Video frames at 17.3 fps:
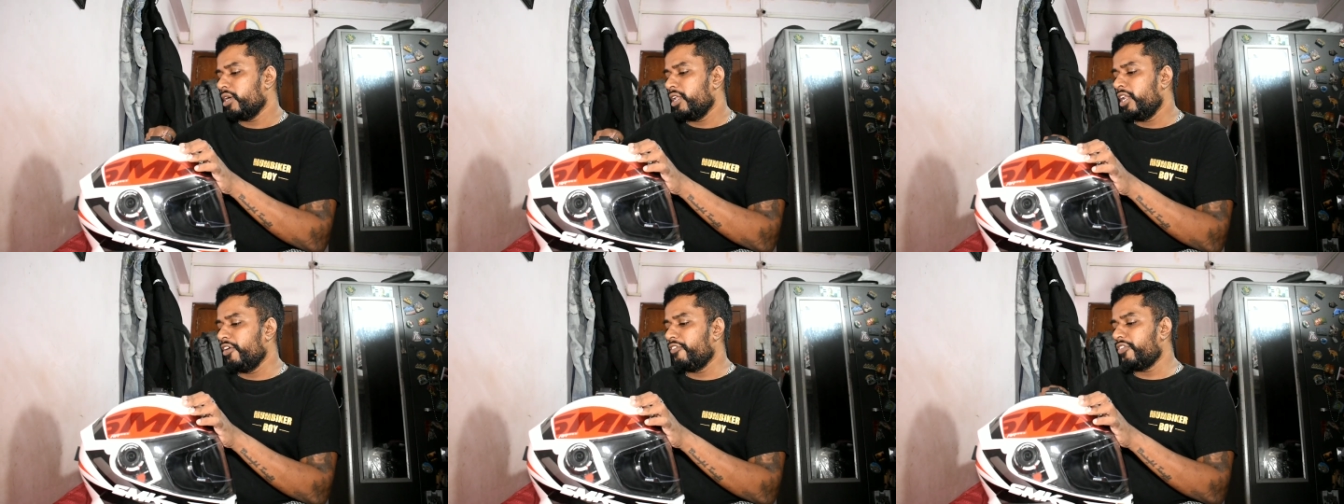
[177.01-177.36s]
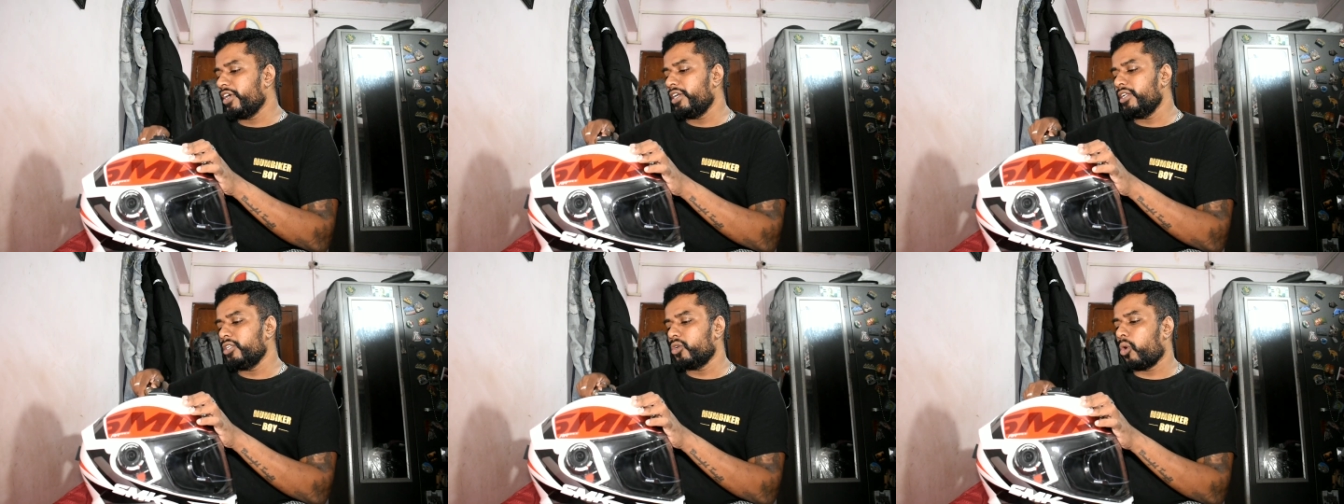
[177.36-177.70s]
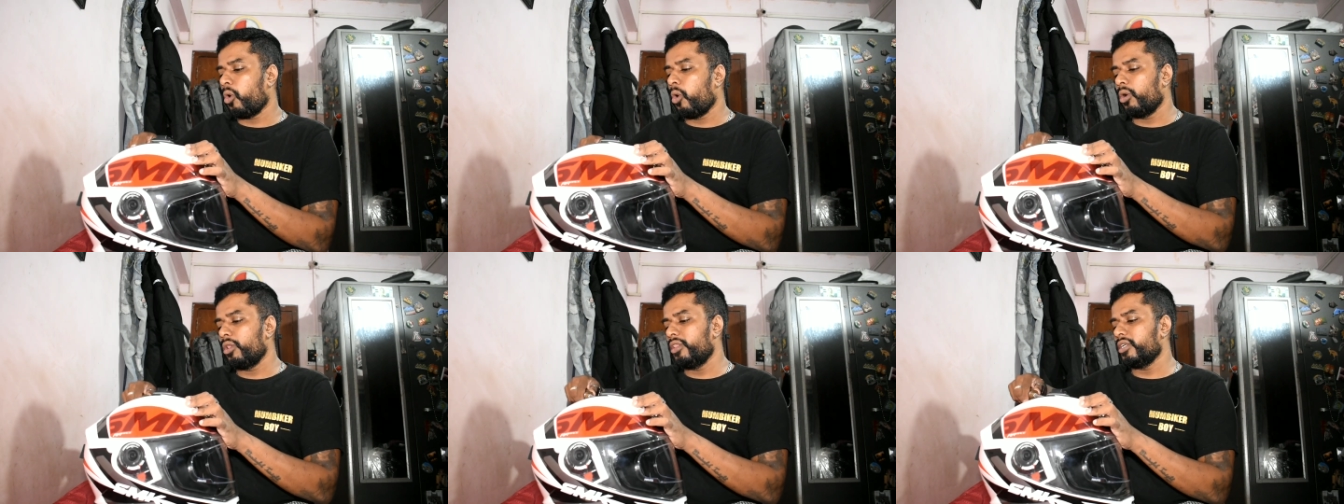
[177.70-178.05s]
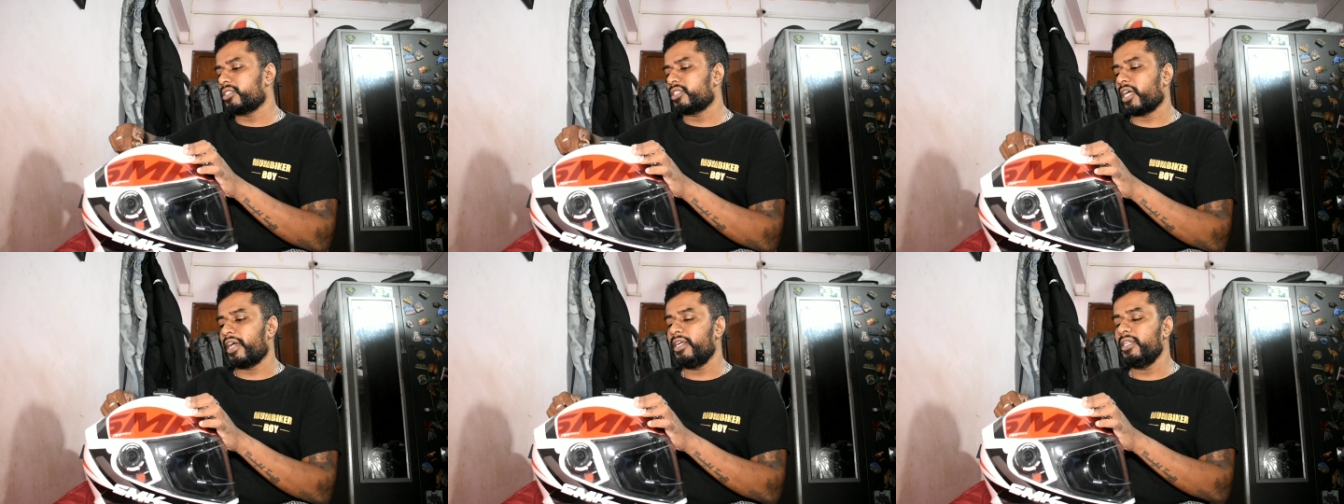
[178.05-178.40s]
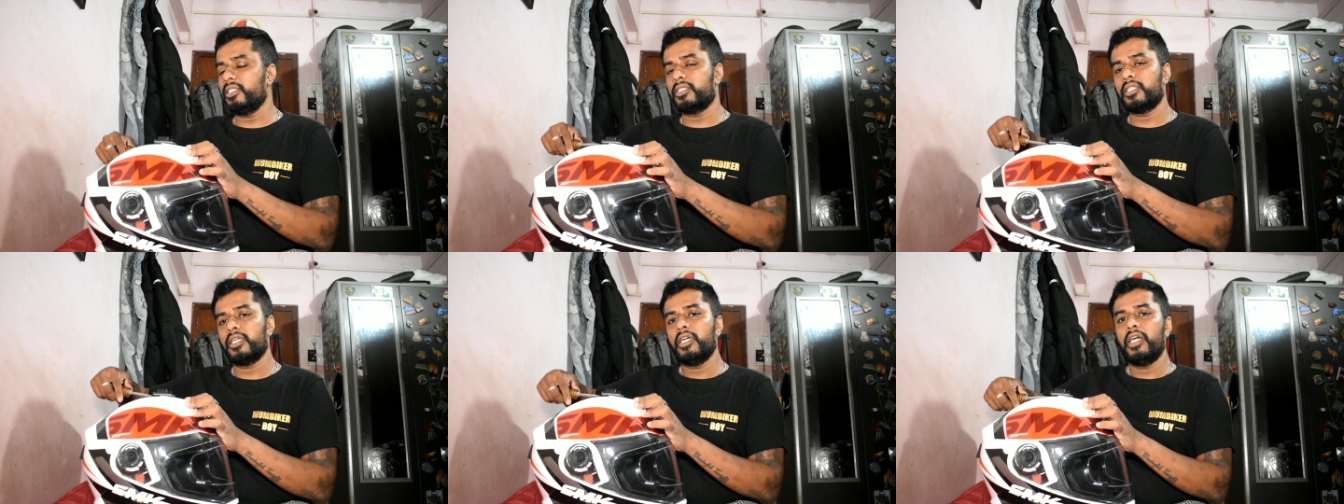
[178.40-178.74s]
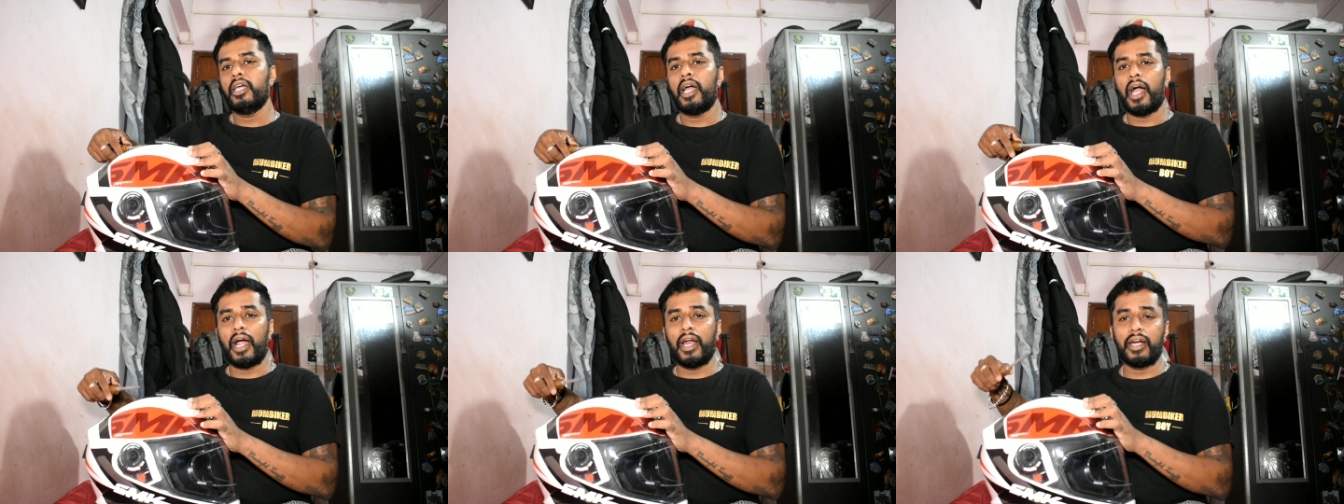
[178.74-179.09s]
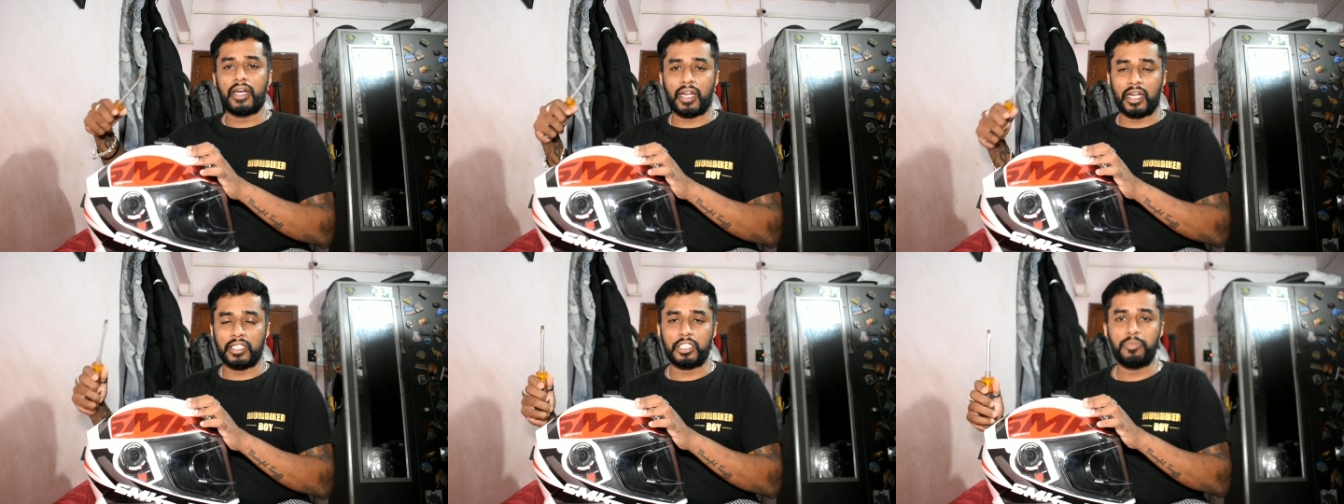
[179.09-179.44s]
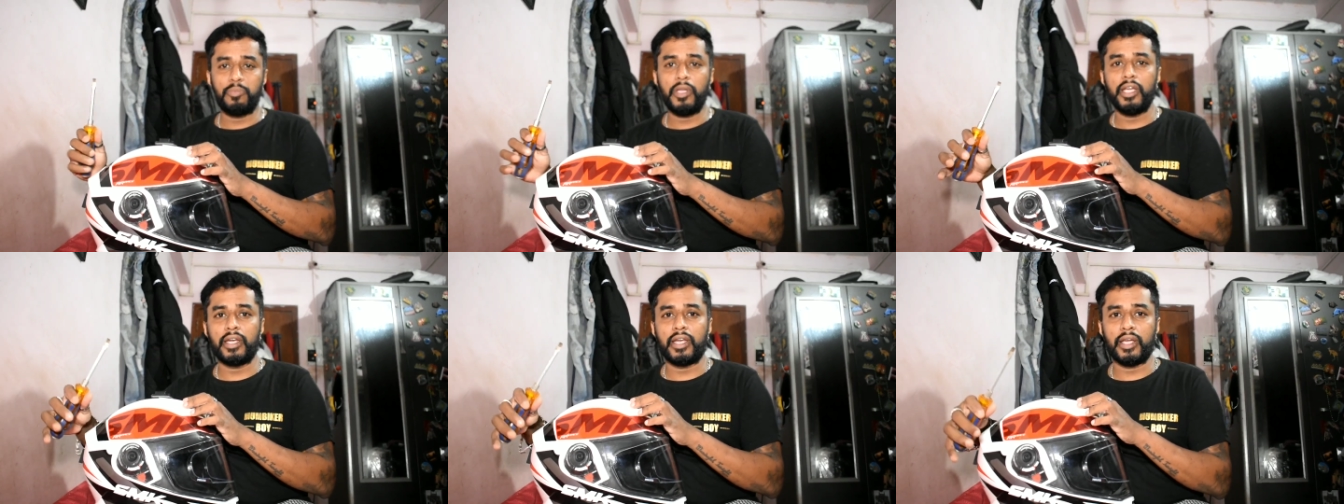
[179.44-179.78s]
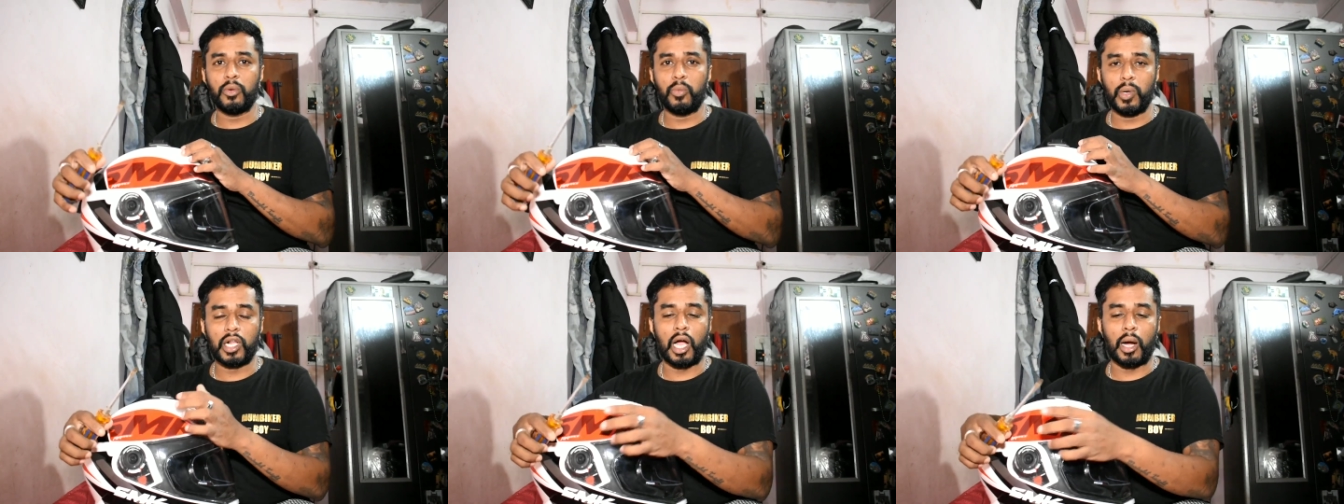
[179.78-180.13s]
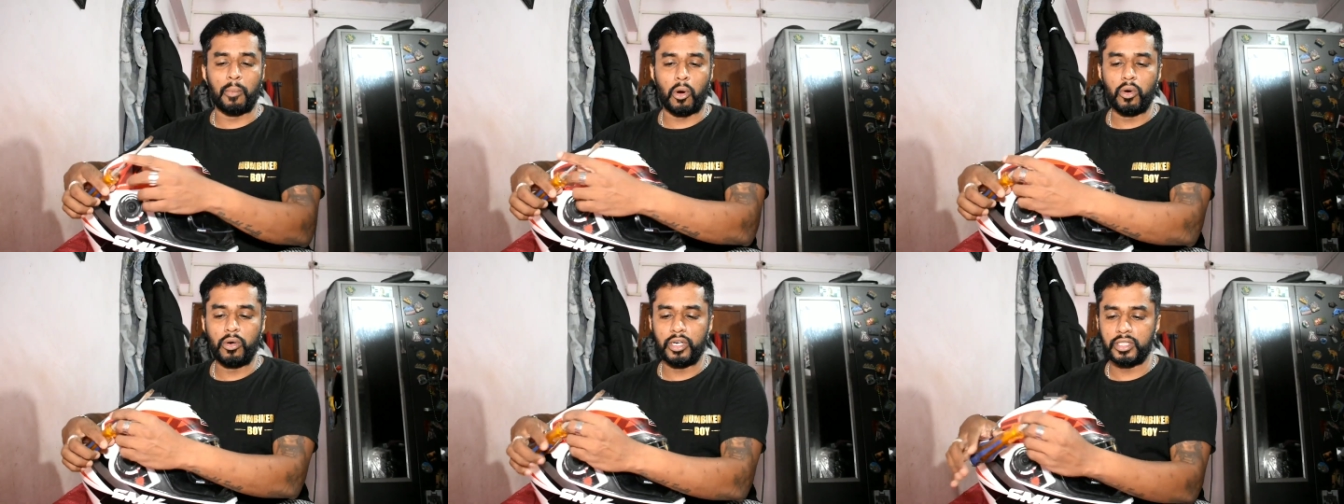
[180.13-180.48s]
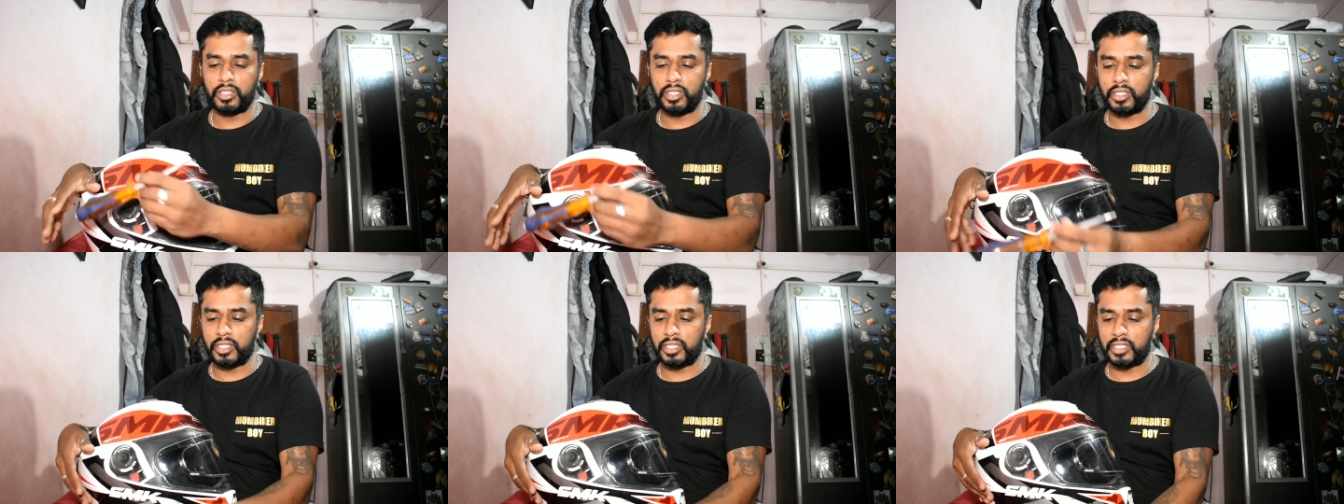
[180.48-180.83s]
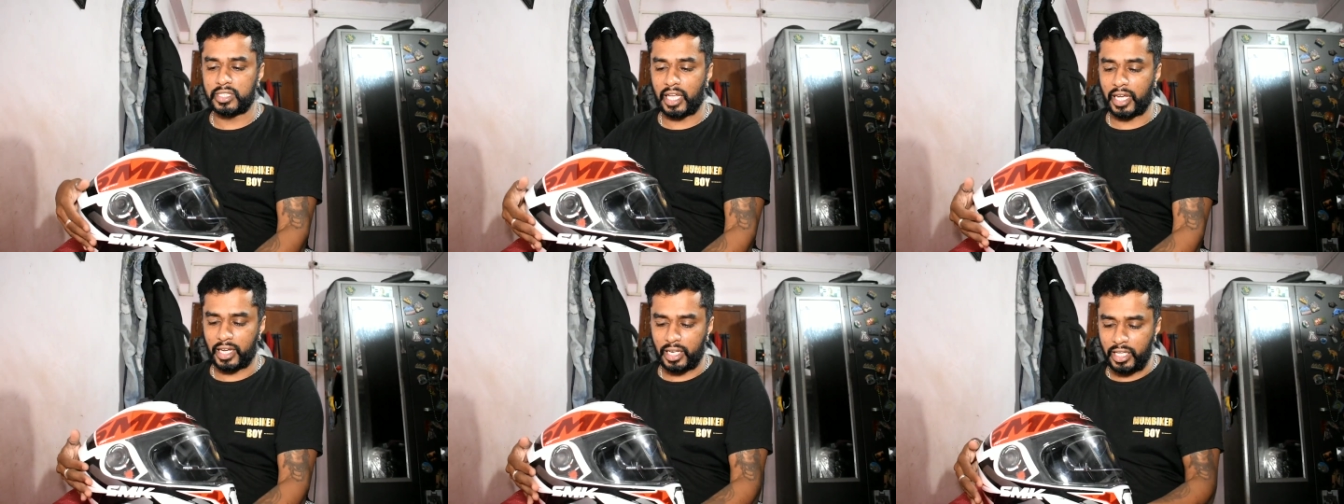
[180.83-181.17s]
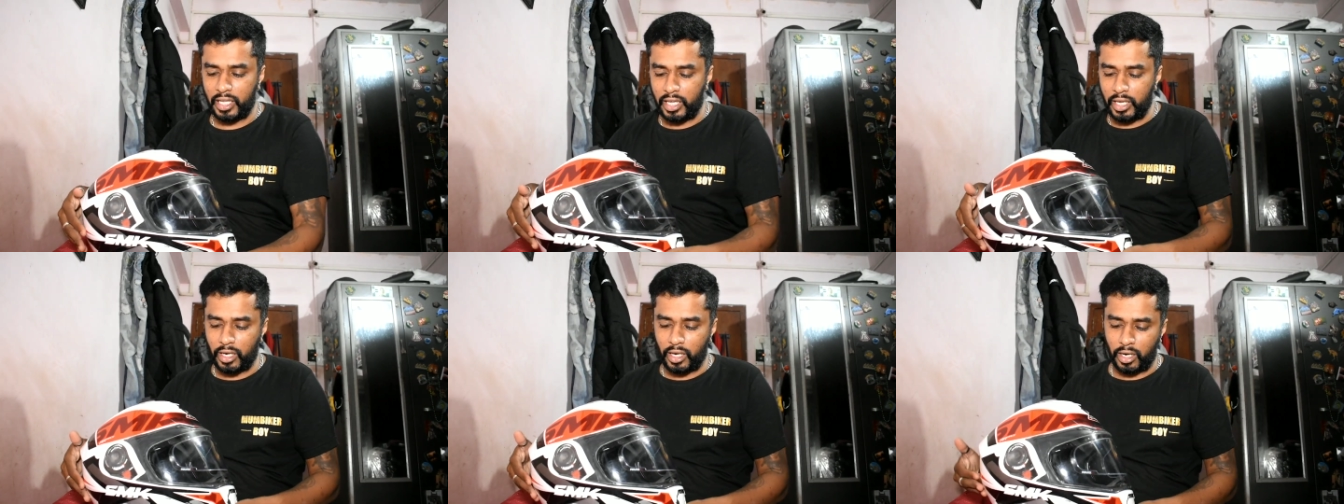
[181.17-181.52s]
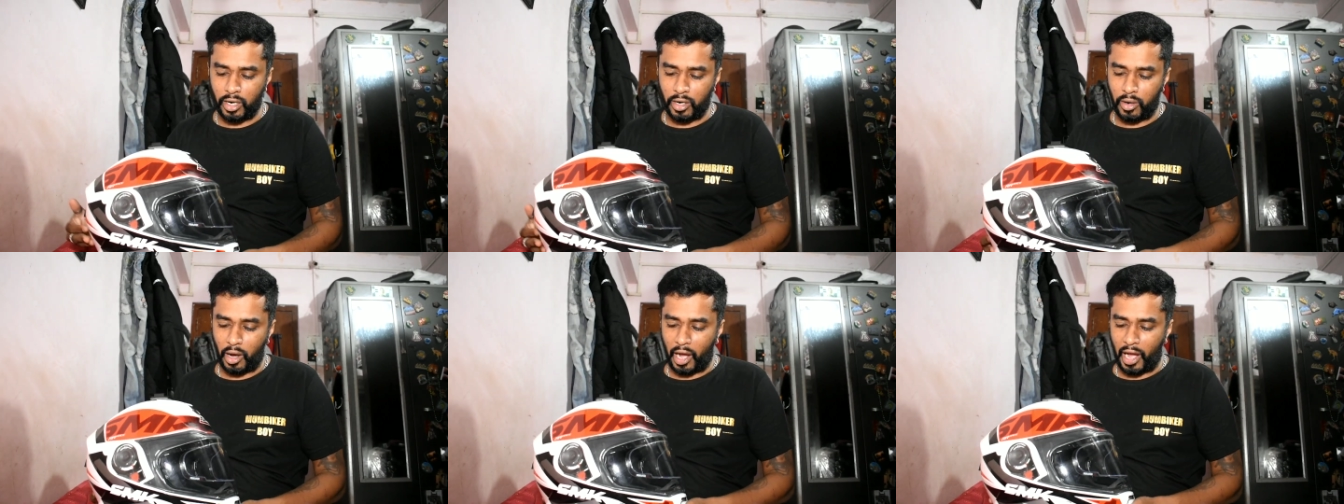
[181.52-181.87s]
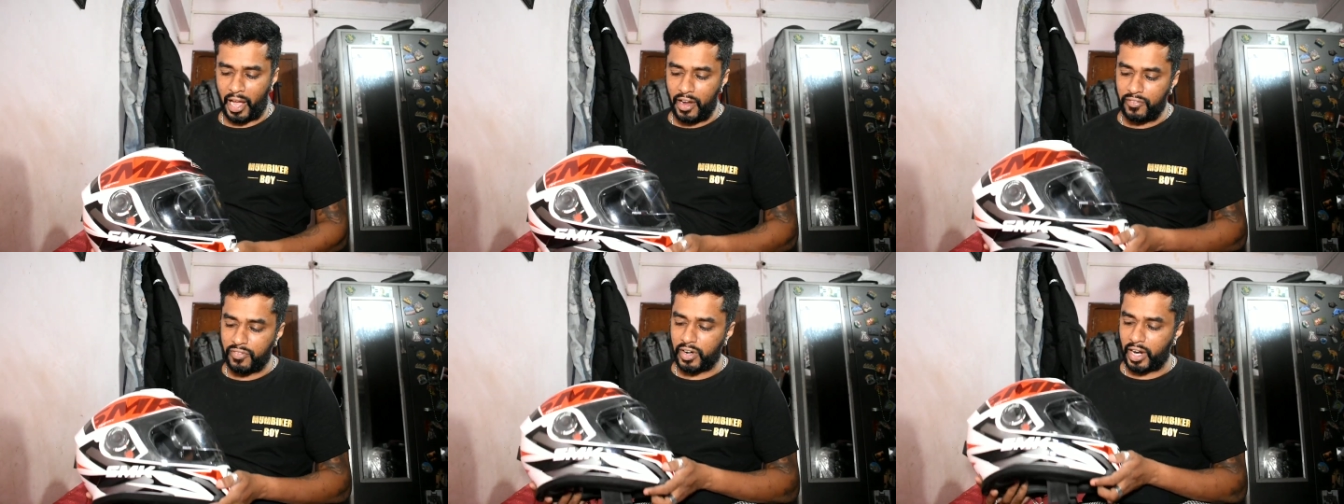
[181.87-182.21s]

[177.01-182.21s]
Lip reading: Lift it in all the sides, and trust me, it will come out. This is exactly, I have